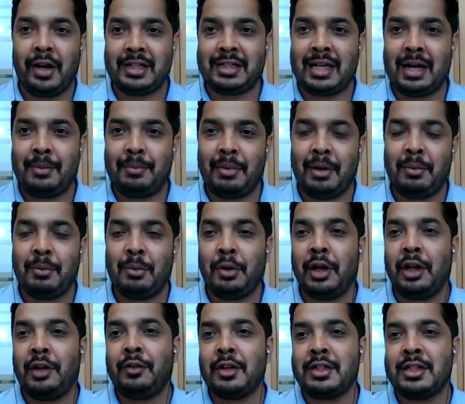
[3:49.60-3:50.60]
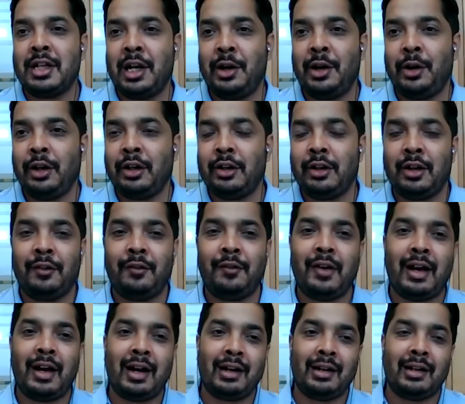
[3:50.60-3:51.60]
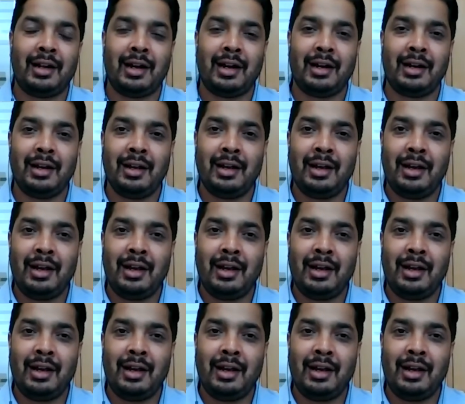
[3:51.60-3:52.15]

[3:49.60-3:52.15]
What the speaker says: example, Mohit was alluding to the fact that